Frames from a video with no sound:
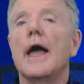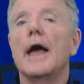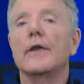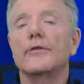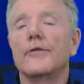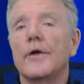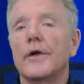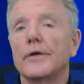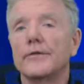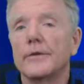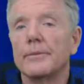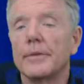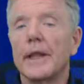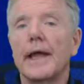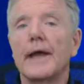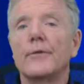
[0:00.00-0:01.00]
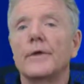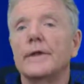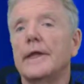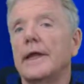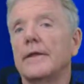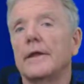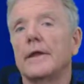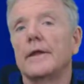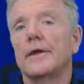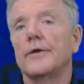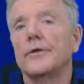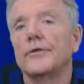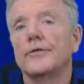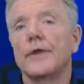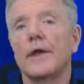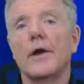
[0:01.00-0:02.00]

as far as the plywood nailing goes.